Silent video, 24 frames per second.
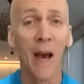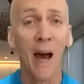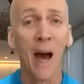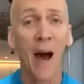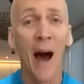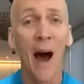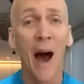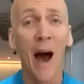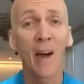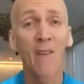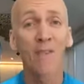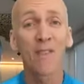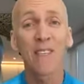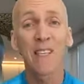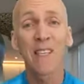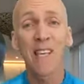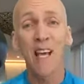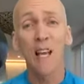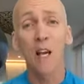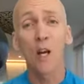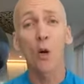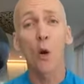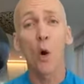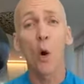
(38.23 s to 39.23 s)
I've said
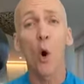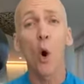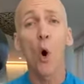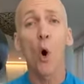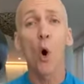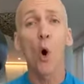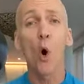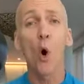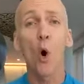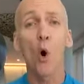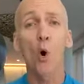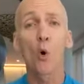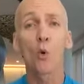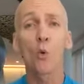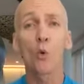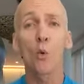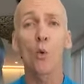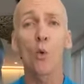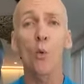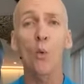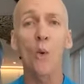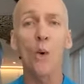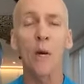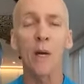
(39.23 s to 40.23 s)
it all
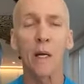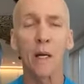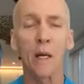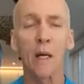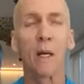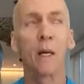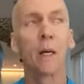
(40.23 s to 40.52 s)
week.